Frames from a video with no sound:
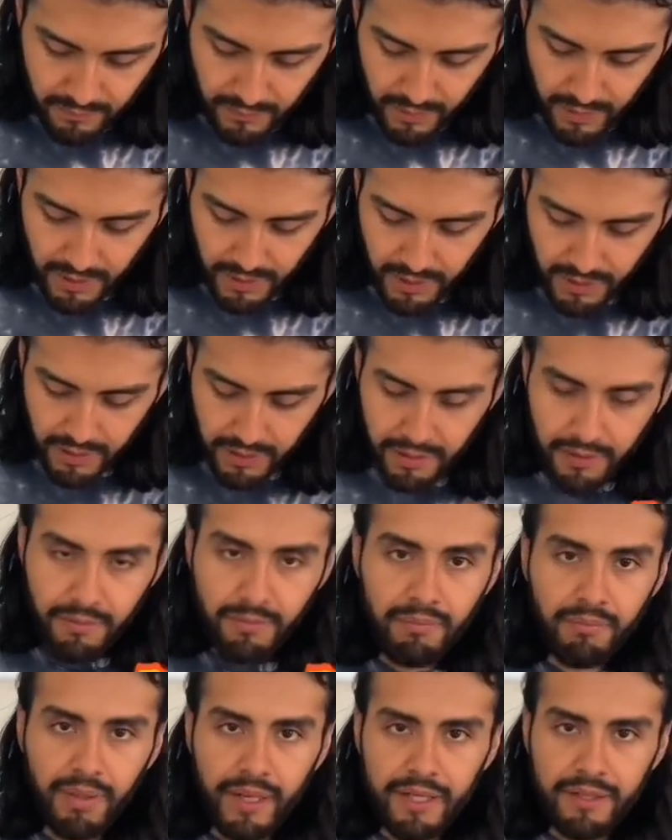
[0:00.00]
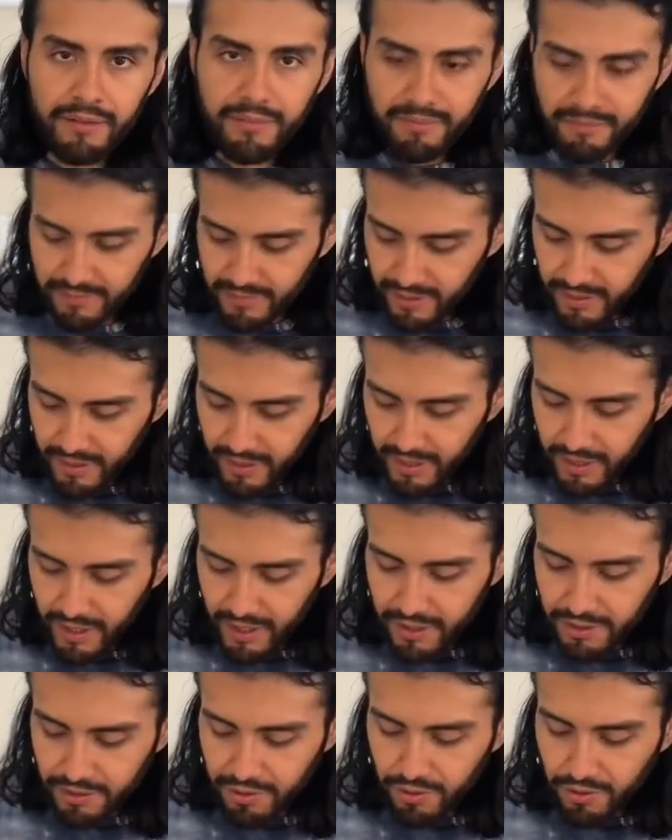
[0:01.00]
And bam.
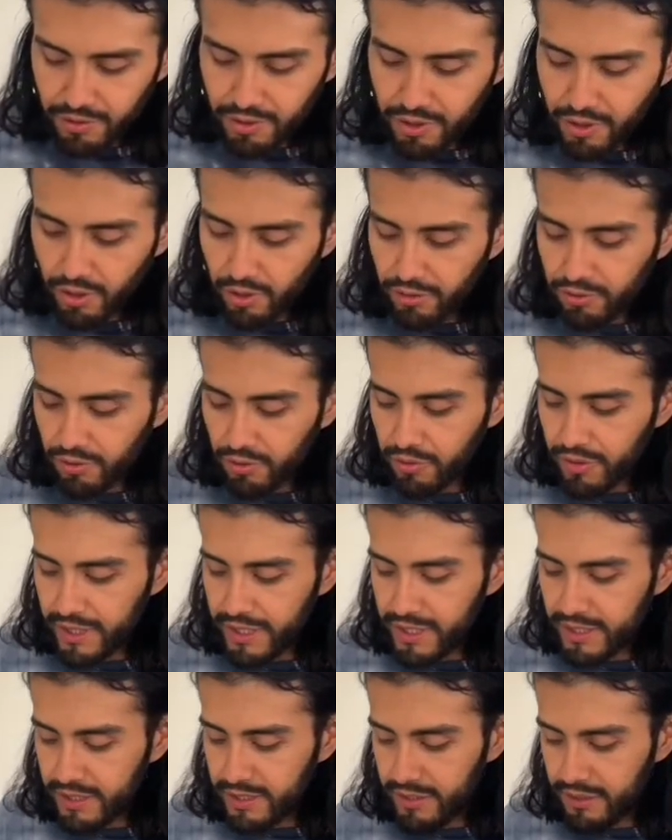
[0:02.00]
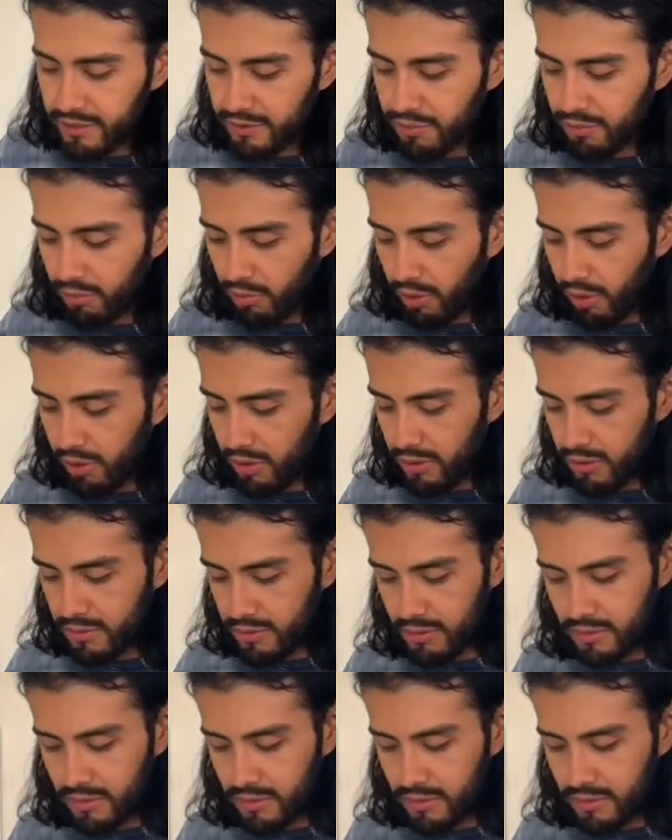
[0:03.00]
And you know, you can also eat these raw.